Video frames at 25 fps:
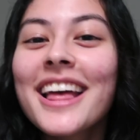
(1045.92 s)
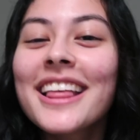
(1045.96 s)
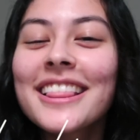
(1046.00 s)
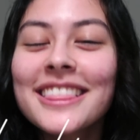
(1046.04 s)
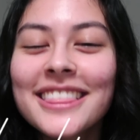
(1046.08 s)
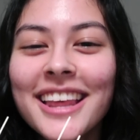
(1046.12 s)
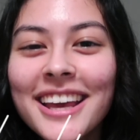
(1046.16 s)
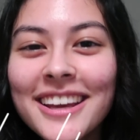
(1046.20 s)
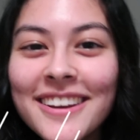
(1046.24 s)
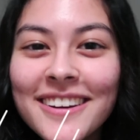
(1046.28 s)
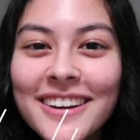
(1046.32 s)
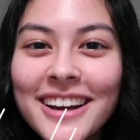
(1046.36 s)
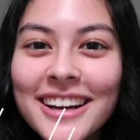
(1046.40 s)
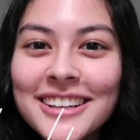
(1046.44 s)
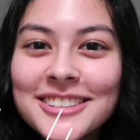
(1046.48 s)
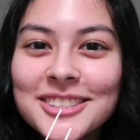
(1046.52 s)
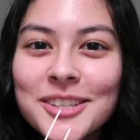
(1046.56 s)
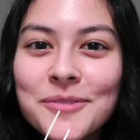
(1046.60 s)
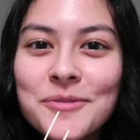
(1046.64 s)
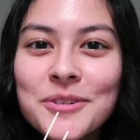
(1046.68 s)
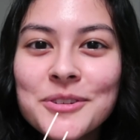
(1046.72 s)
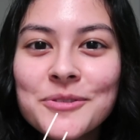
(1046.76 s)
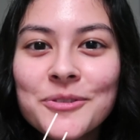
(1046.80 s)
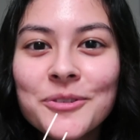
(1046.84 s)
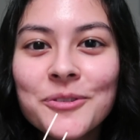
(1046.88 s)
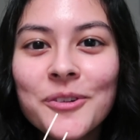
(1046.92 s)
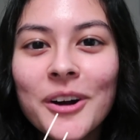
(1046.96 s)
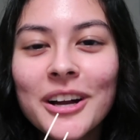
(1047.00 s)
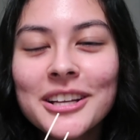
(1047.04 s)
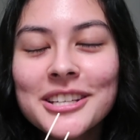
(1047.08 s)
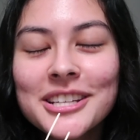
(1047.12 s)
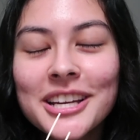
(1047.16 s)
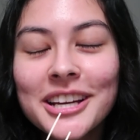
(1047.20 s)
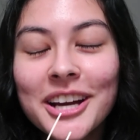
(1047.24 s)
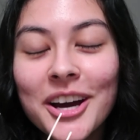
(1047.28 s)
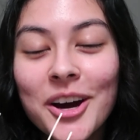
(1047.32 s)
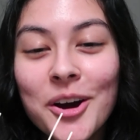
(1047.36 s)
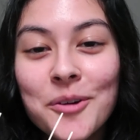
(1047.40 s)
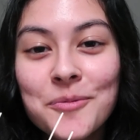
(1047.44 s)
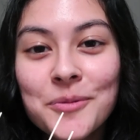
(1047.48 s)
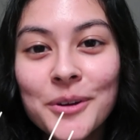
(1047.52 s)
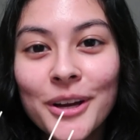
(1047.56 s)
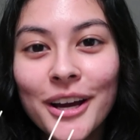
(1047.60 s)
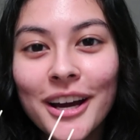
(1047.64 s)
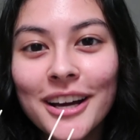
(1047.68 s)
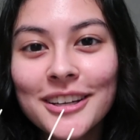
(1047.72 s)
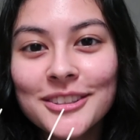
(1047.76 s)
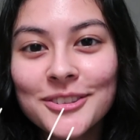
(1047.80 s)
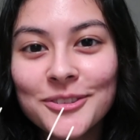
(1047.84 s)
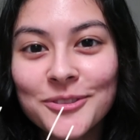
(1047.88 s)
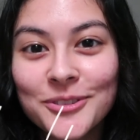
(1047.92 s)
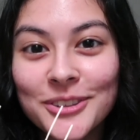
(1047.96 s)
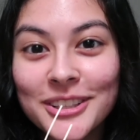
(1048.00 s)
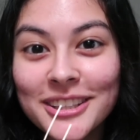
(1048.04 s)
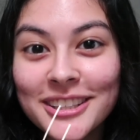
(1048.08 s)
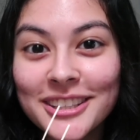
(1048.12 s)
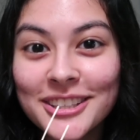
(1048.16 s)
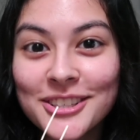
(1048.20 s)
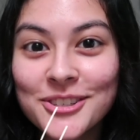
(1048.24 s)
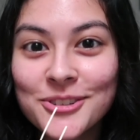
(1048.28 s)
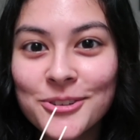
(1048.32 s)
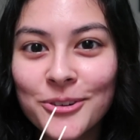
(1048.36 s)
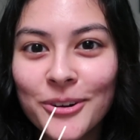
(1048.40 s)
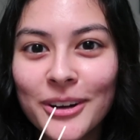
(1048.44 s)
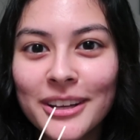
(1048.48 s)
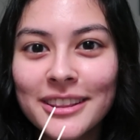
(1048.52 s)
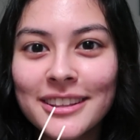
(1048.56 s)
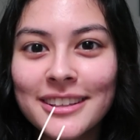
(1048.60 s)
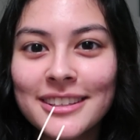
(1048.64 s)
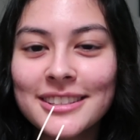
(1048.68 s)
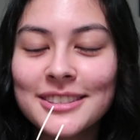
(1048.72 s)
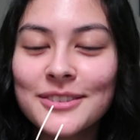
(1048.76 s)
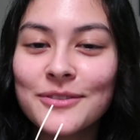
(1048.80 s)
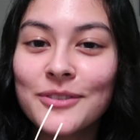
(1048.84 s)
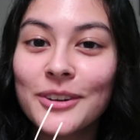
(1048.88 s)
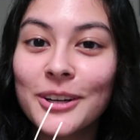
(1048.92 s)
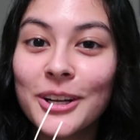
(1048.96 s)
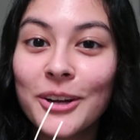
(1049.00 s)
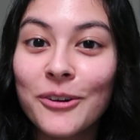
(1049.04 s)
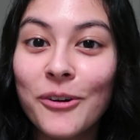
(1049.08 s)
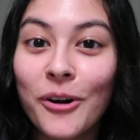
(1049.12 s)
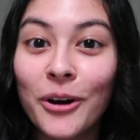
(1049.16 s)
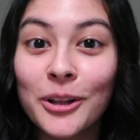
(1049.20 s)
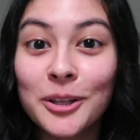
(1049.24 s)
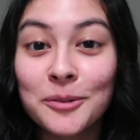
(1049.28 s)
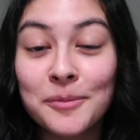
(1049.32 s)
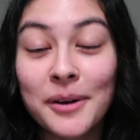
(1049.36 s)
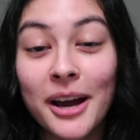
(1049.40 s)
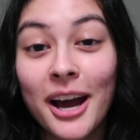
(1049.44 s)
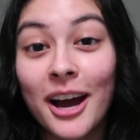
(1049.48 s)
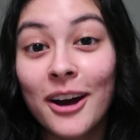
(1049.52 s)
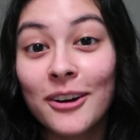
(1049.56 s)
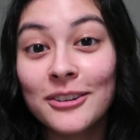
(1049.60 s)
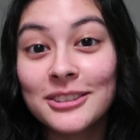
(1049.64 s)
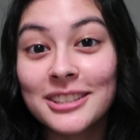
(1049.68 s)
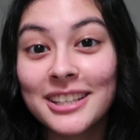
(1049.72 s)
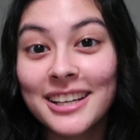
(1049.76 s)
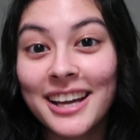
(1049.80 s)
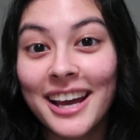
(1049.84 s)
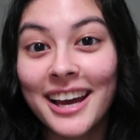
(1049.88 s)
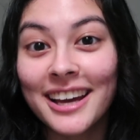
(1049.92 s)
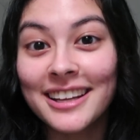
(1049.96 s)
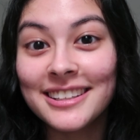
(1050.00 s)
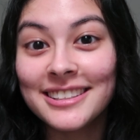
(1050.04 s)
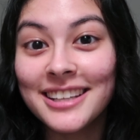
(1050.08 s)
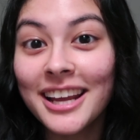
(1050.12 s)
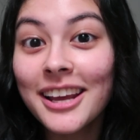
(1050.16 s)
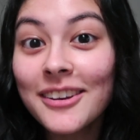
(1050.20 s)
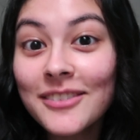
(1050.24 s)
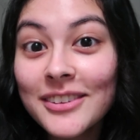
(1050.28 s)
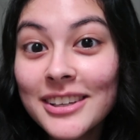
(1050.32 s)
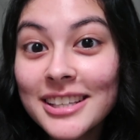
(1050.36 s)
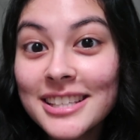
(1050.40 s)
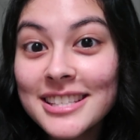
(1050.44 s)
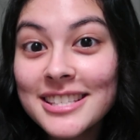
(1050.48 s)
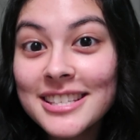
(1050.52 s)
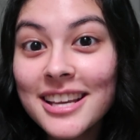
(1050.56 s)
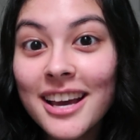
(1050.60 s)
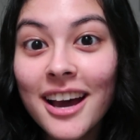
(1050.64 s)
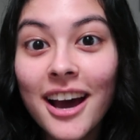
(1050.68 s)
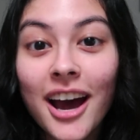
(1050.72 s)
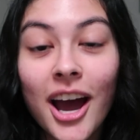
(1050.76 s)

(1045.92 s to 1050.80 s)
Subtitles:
Thank you guys so much for watching. I hope you guys really enjoyed this video all about housing at Davis.